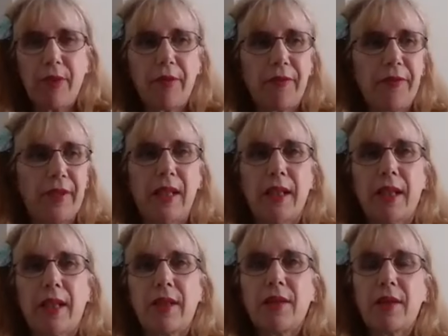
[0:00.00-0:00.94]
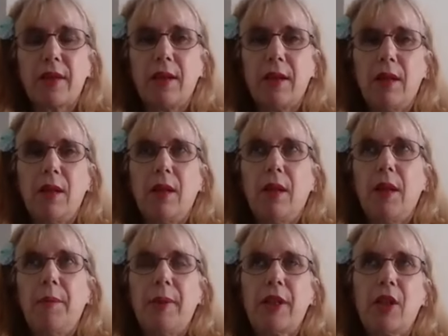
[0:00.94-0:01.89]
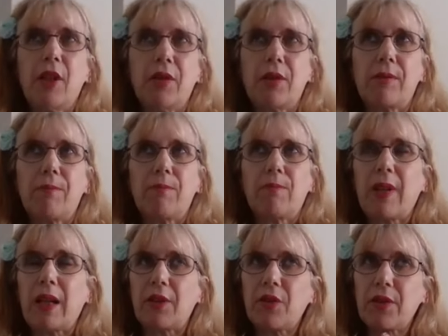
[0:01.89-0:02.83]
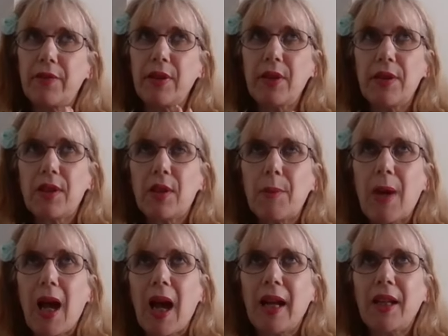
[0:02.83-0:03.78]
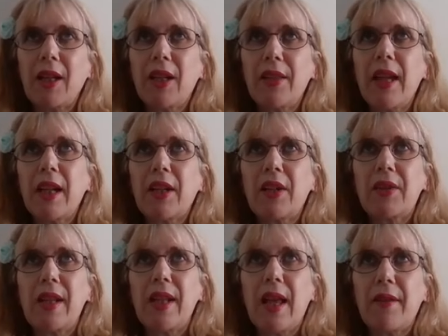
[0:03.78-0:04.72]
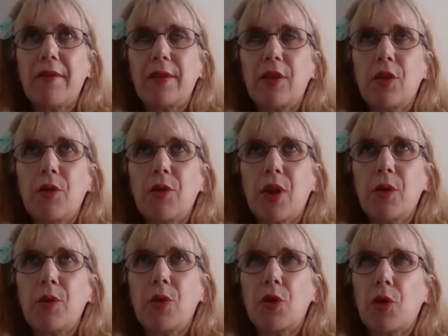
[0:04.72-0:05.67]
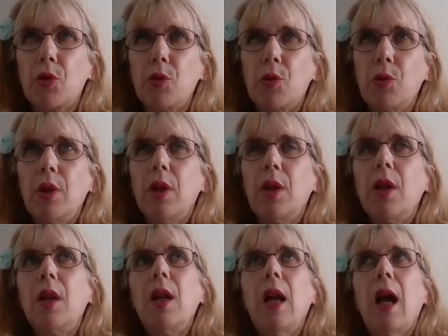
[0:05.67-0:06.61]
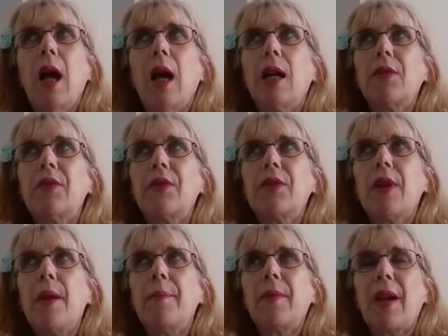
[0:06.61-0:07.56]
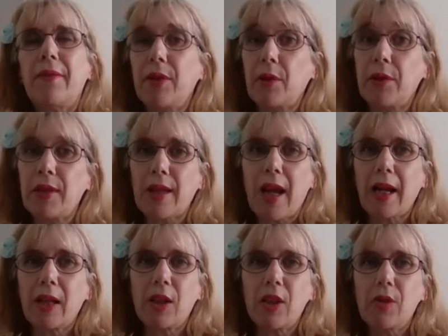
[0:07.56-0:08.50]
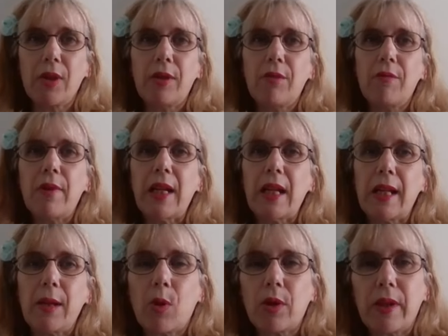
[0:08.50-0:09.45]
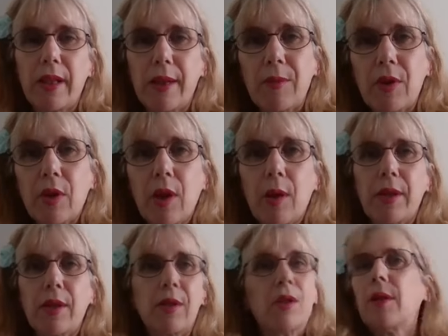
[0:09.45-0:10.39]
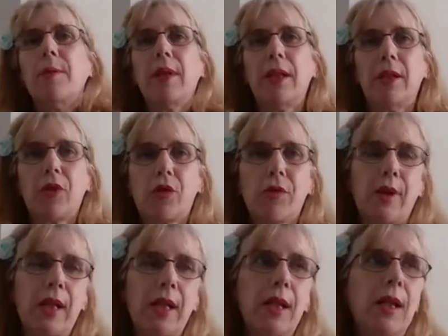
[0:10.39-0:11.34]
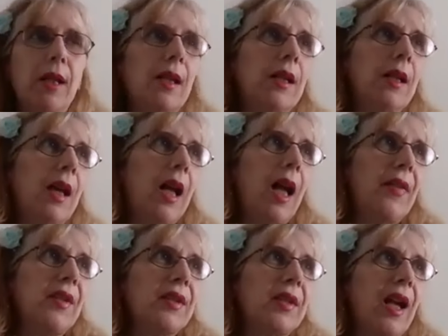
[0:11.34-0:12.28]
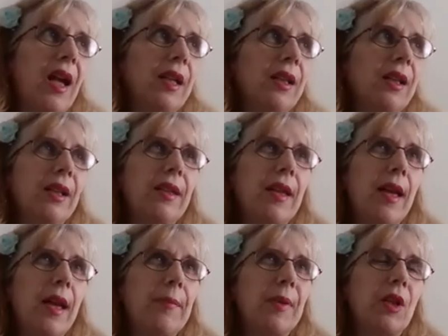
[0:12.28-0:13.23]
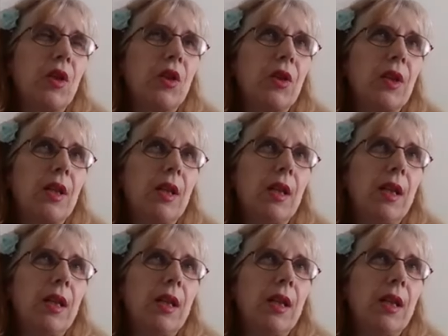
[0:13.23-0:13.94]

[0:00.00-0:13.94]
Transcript: with your feelings because I just feel there's some anger there because he left you so soon. And um, I feel there's anger. You didn't really want him to go into the military. And there's anger there because